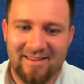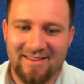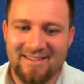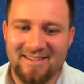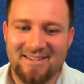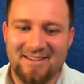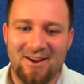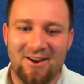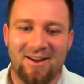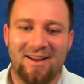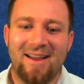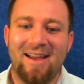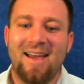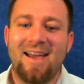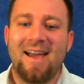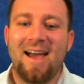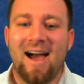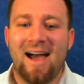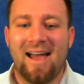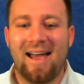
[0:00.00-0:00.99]
So
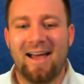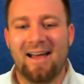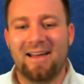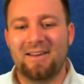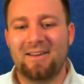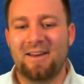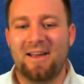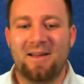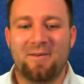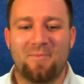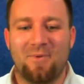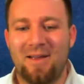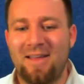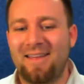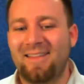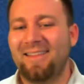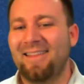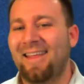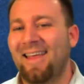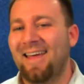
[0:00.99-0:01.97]
I
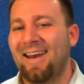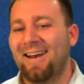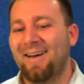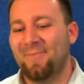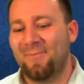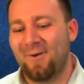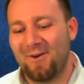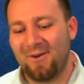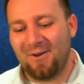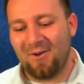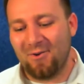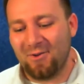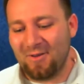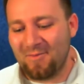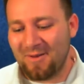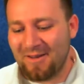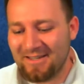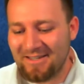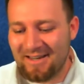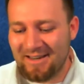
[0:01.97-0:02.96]
bring that up
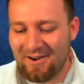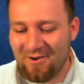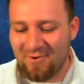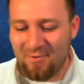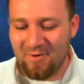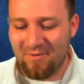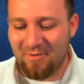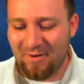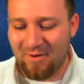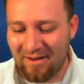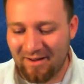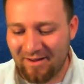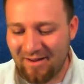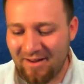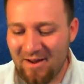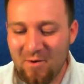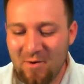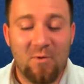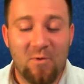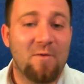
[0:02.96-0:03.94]
only because I know
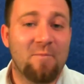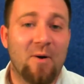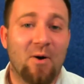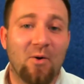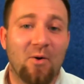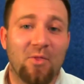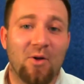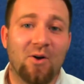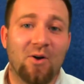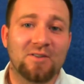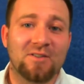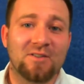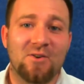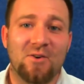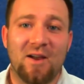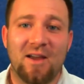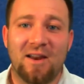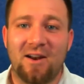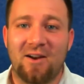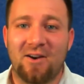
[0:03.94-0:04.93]
we both
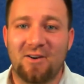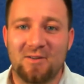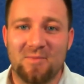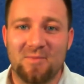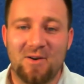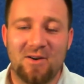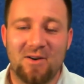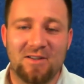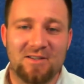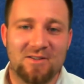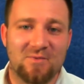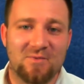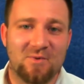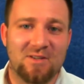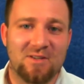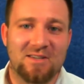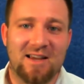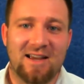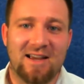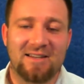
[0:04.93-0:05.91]
also had our experiences
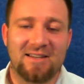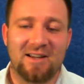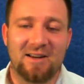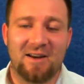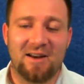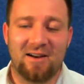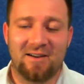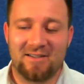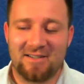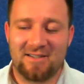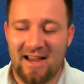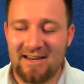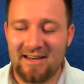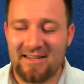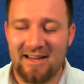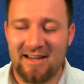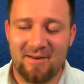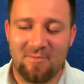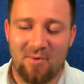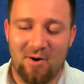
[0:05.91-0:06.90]
with
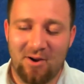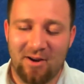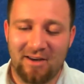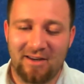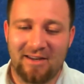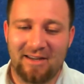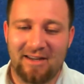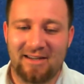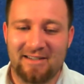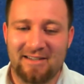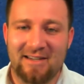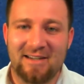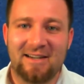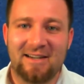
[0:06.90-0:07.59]
Psi-10 Bruggencate.